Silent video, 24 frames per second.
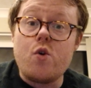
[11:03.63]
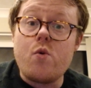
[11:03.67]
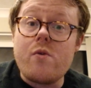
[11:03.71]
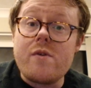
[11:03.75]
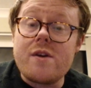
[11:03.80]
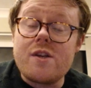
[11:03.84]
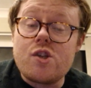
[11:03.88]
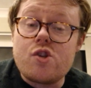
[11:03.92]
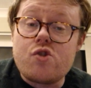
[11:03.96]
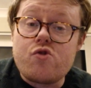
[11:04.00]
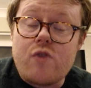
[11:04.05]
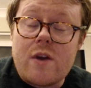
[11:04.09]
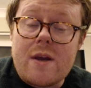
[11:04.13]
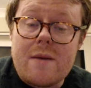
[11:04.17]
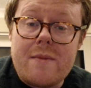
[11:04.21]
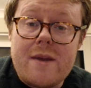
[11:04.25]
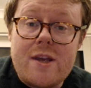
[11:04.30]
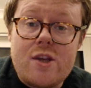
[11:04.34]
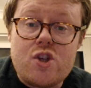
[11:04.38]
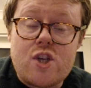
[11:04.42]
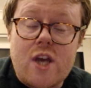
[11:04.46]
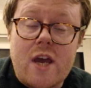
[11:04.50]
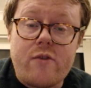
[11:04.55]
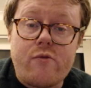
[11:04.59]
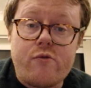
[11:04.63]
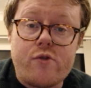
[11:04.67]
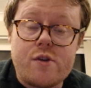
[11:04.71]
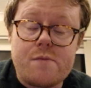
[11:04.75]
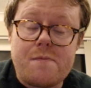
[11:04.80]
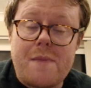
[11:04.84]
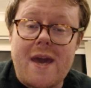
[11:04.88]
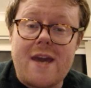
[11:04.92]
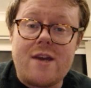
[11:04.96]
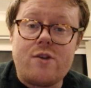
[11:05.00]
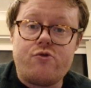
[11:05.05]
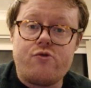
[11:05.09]
are extremely generous
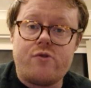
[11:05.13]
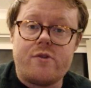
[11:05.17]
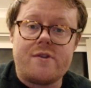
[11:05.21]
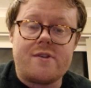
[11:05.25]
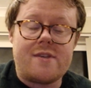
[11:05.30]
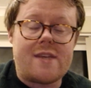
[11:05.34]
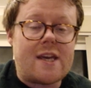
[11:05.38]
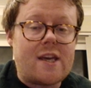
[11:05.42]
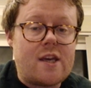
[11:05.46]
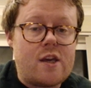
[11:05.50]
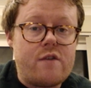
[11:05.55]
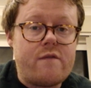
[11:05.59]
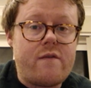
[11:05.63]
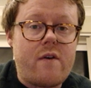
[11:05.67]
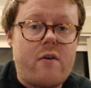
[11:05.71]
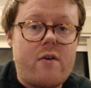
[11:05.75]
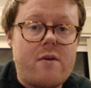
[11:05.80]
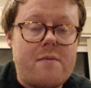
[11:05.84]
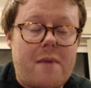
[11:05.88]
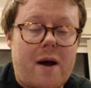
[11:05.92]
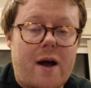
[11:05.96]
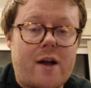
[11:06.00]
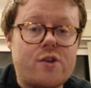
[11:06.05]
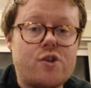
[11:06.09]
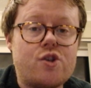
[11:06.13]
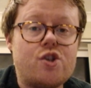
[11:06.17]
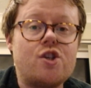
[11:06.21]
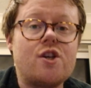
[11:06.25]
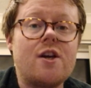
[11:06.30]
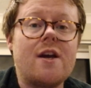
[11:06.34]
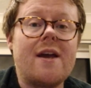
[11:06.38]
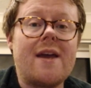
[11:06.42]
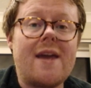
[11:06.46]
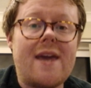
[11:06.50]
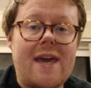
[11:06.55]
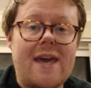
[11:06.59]
patrons. Thank you very much
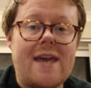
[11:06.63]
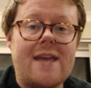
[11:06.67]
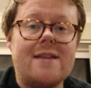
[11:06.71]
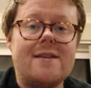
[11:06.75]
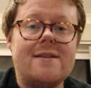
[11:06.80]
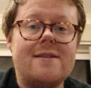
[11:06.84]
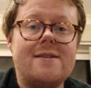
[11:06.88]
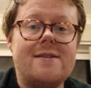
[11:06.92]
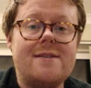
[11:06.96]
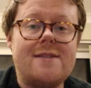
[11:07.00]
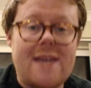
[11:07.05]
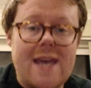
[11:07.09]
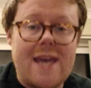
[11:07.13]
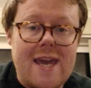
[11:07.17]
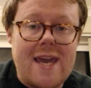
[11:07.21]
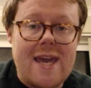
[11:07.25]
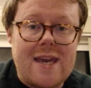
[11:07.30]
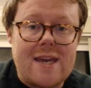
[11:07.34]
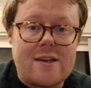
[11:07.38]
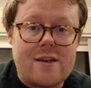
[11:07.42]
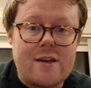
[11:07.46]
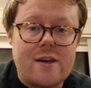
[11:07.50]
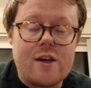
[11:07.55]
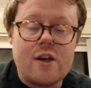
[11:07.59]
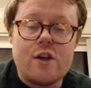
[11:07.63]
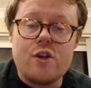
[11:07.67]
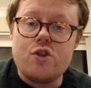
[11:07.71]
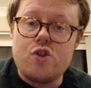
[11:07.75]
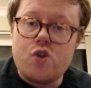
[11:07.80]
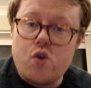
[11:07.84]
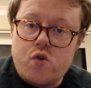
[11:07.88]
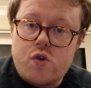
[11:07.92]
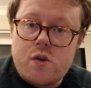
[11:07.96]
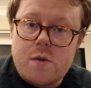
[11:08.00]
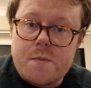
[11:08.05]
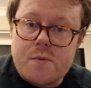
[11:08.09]
indeed.
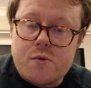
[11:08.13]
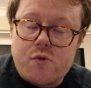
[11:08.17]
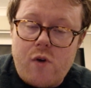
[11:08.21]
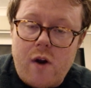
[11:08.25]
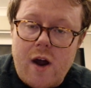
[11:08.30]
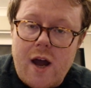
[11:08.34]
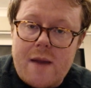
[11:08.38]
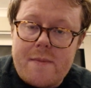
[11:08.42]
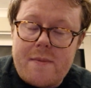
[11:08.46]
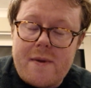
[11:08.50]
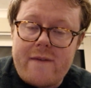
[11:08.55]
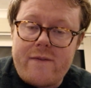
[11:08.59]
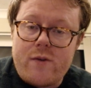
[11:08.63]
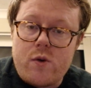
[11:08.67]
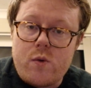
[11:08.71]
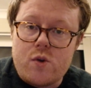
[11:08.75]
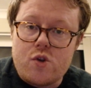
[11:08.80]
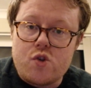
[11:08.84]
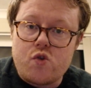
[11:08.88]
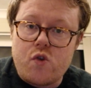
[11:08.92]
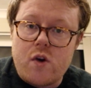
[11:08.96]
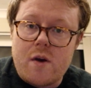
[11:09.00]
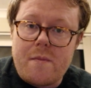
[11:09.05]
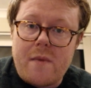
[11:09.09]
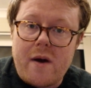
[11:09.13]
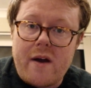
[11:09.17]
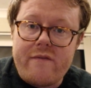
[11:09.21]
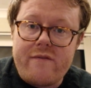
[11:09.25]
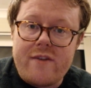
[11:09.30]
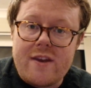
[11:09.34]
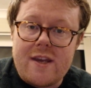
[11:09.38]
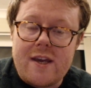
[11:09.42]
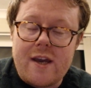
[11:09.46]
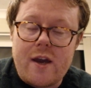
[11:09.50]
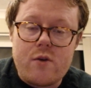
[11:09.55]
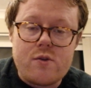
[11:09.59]
Do subscribe if you enjoy my
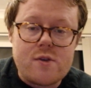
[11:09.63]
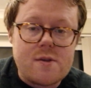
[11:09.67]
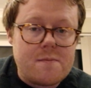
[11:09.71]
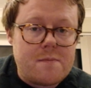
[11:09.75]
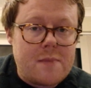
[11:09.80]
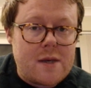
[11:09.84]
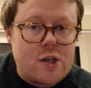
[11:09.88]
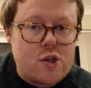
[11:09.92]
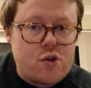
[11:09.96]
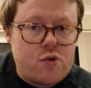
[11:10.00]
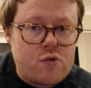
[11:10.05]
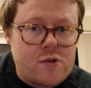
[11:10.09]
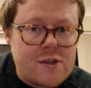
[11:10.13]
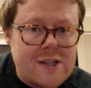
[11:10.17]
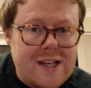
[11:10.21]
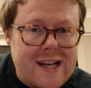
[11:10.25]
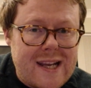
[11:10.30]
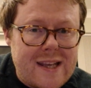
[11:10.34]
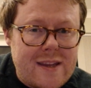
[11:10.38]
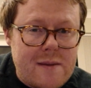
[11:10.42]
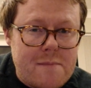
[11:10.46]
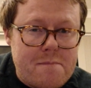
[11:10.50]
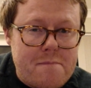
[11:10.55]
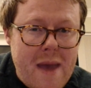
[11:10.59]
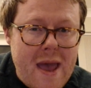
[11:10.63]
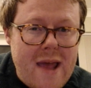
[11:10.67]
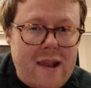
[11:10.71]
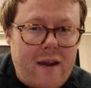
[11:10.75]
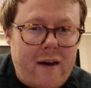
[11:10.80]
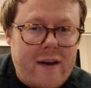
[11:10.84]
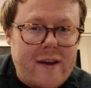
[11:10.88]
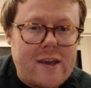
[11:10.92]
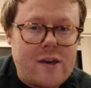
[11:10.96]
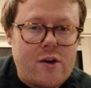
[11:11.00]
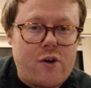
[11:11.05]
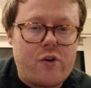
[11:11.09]
videos, and be sure to click the bell
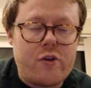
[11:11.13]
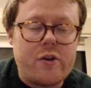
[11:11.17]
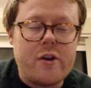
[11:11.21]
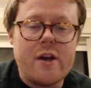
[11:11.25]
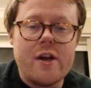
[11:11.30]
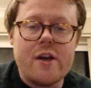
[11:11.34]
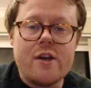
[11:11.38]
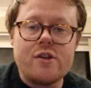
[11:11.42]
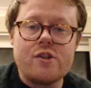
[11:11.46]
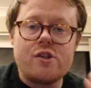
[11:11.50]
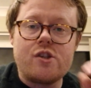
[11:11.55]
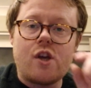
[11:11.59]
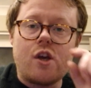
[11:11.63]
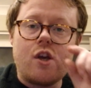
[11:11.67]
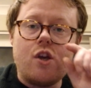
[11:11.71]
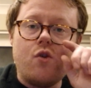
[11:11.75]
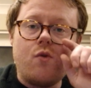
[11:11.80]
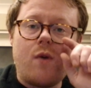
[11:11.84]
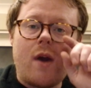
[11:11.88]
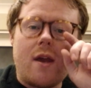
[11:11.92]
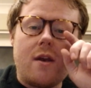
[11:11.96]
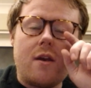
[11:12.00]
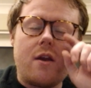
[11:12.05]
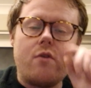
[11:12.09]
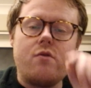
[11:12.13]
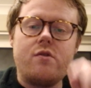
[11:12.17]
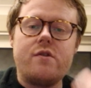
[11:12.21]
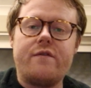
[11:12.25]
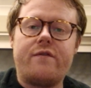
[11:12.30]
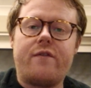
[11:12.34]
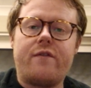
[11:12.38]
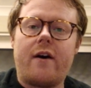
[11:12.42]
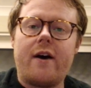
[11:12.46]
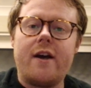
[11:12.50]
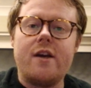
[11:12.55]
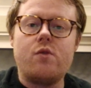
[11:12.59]
icon so you get
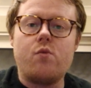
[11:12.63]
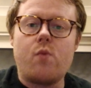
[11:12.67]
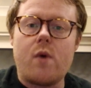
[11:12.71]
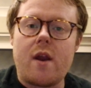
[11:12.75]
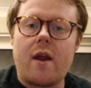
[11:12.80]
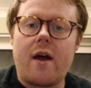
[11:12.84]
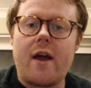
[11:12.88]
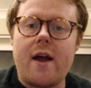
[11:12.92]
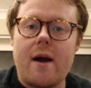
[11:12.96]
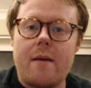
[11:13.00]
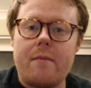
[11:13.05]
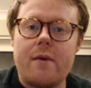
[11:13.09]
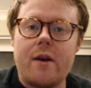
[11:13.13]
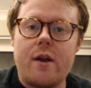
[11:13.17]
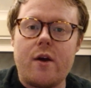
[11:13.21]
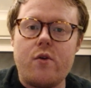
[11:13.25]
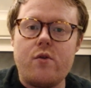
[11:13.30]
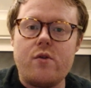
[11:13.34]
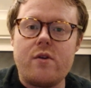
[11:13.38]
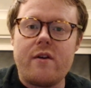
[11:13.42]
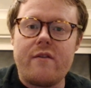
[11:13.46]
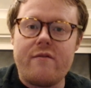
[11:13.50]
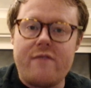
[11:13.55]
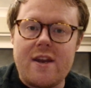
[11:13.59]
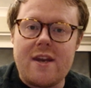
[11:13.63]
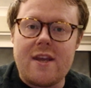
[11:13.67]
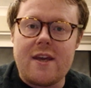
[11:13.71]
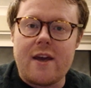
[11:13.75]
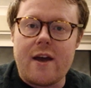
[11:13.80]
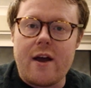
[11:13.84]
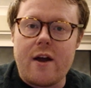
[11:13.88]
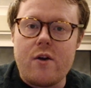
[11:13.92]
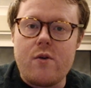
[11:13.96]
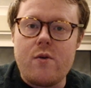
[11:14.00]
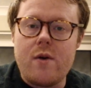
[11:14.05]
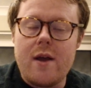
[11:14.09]
notified when I upload a
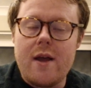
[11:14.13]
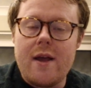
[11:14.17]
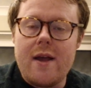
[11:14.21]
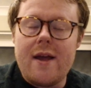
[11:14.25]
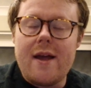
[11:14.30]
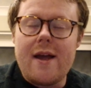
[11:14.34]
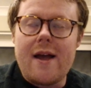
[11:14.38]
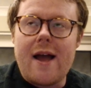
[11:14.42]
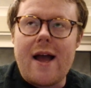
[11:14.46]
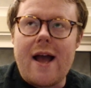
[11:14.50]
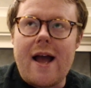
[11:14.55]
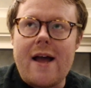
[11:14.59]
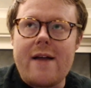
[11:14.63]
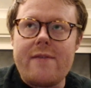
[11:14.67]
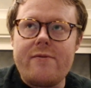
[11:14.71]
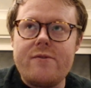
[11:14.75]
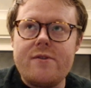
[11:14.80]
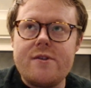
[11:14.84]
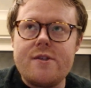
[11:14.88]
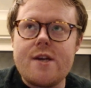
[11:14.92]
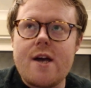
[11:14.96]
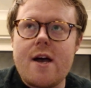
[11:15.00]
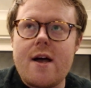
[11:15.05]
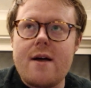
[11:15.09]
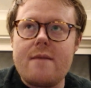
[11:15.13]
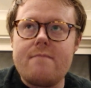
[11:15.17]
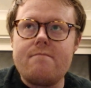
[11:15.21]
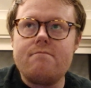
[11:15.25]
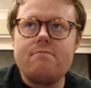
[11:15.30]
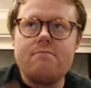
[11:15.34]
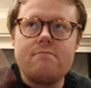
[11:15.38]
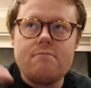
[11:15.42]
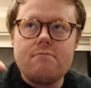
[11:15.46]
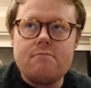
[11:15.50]
video. And